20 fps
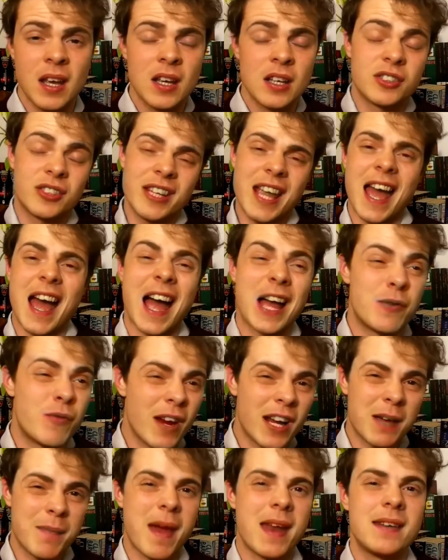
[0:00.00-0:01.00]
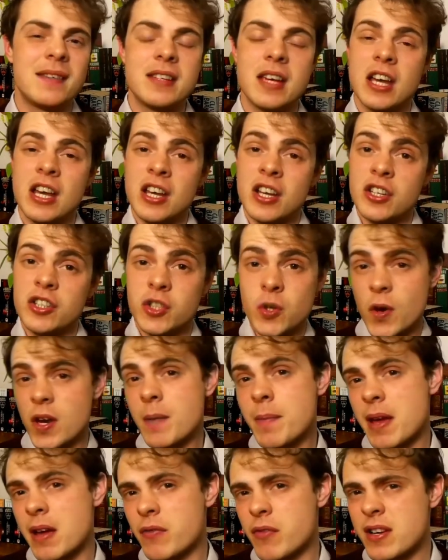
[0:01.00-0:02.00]
So yeah, I'd recommend doing a
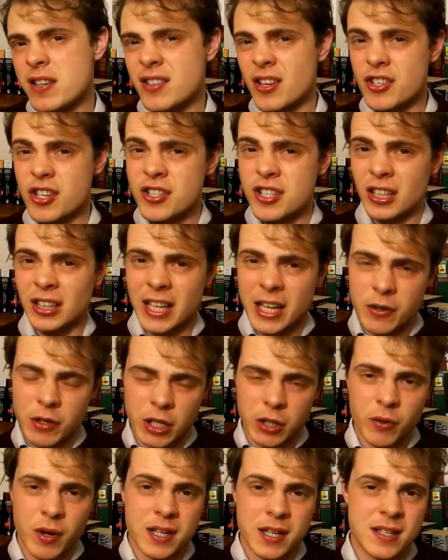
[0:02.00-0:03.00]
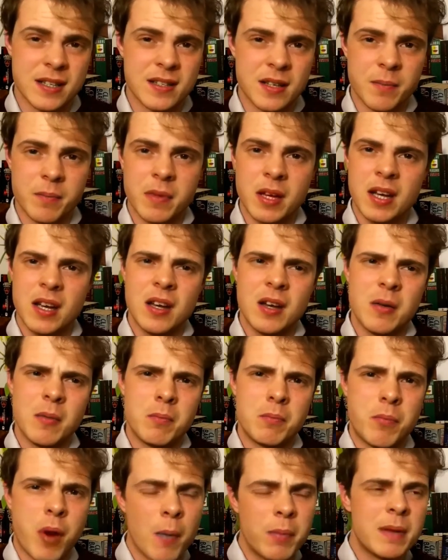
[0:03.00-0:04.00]
bit of research into literary criticism,
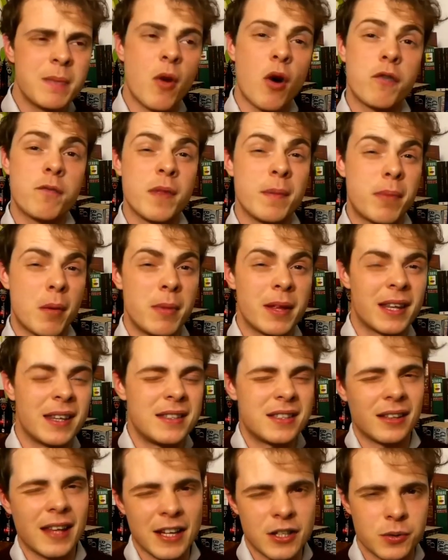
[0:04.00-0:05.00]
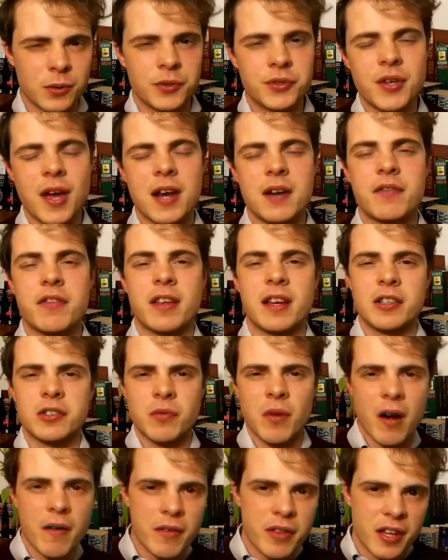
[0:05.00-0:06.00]
probably more from the public intellectual side of things
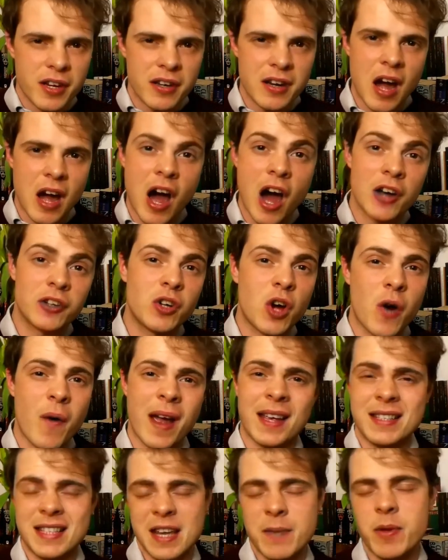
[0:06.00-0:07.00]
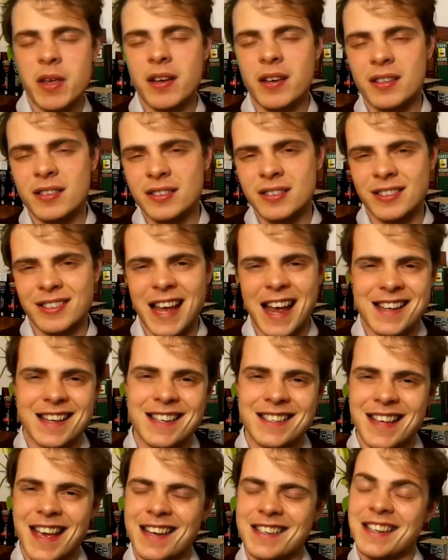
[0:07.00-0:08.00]
rather than hardcore academia, because, as I
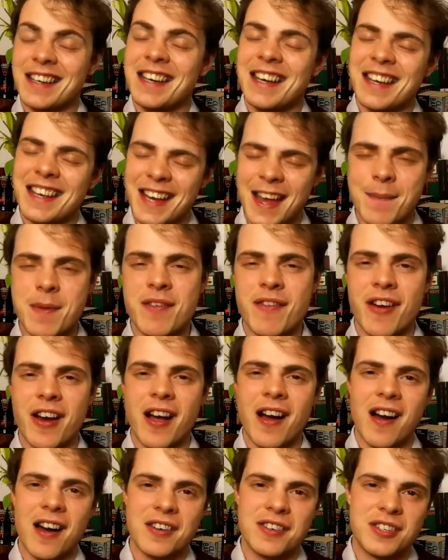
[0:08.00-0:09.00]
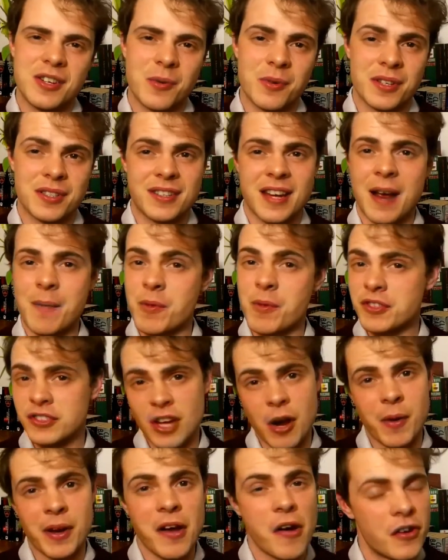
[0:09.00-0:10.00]
said, it can be very hard to understand what's
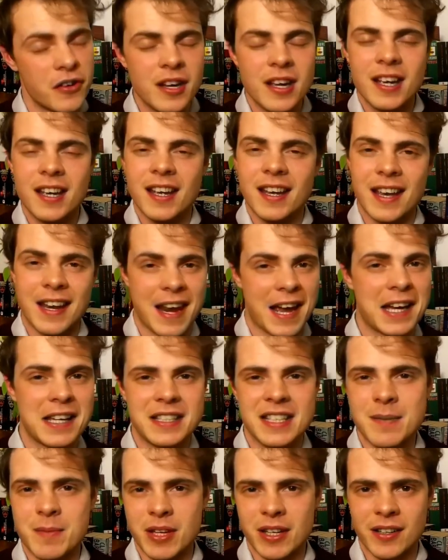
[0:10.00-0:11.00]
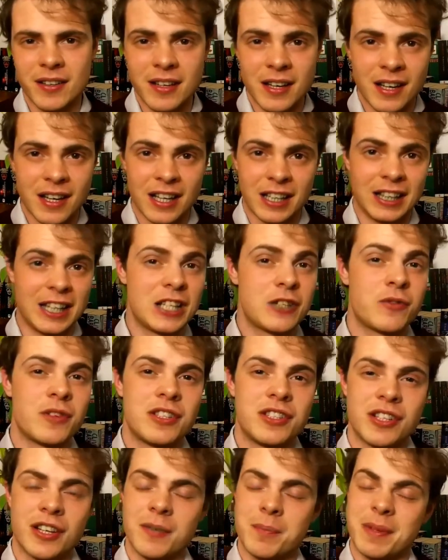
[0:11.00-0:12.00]
going on in academia and
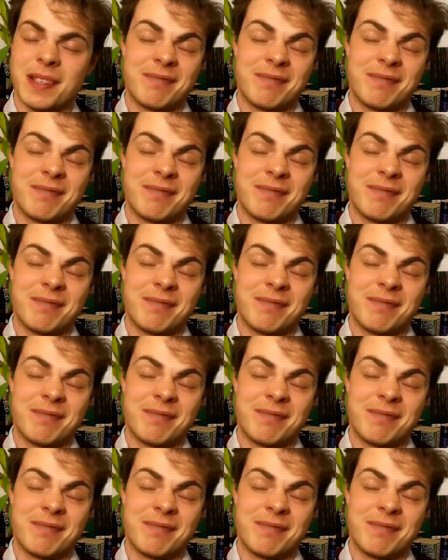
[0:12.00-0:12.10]
literature.